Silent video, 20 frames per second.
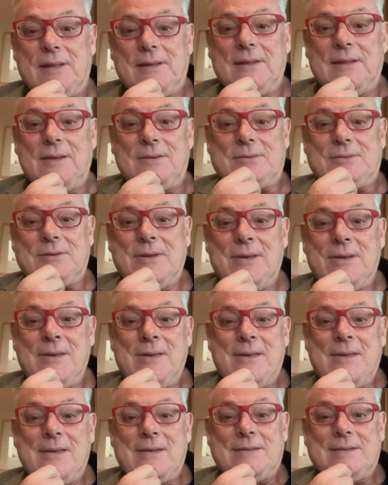at those
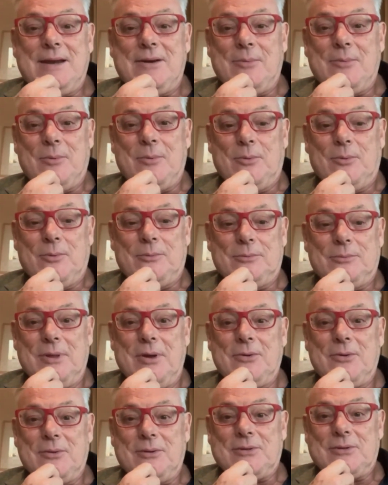terrible
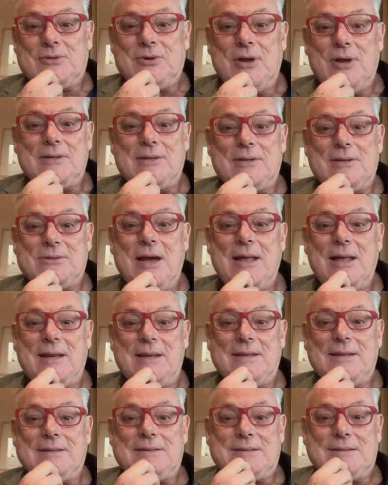local Australian
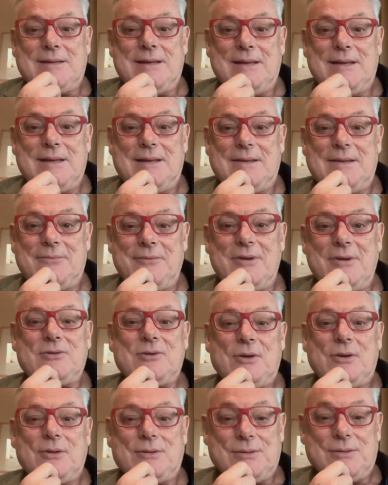Chinese
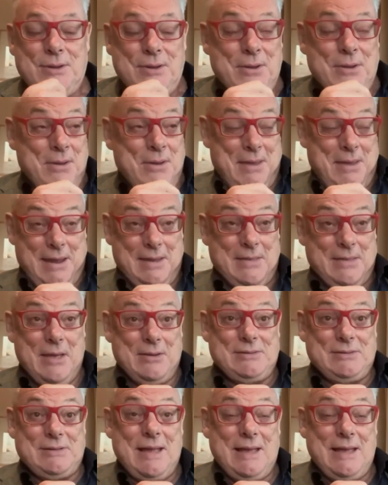restaurants in
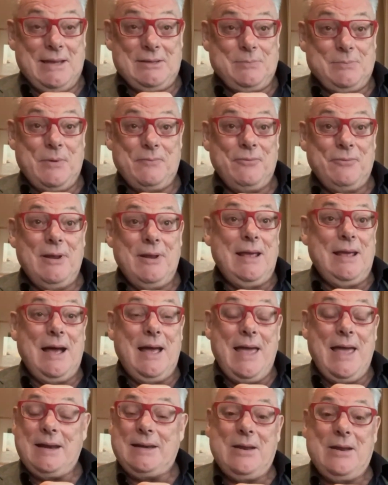those days. But really,
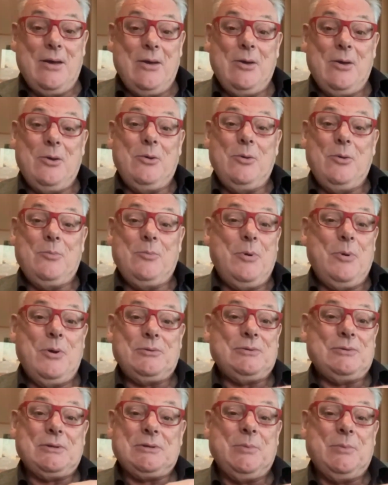I had no
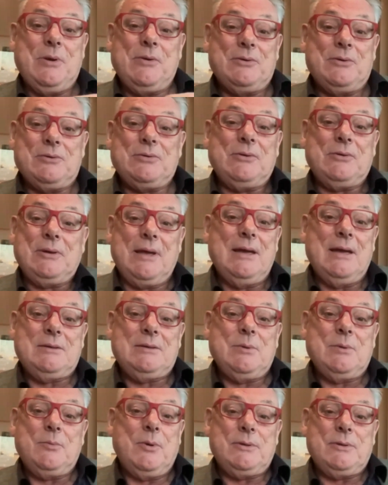personal experience or
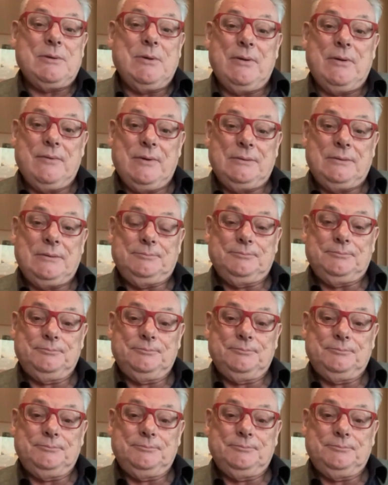engagement whatsoever.